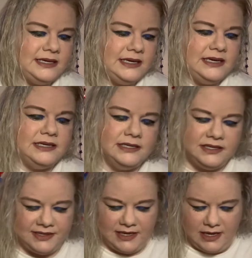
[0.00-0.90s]

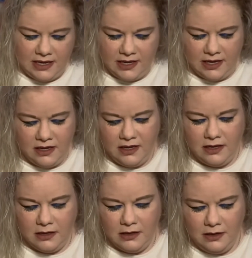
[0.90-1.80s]
is
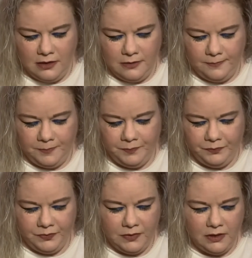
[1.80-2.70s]
a
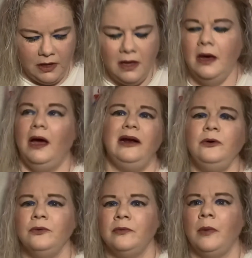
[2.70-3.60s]
I don't
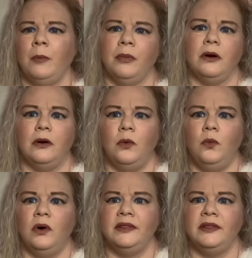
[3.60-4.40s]
remember what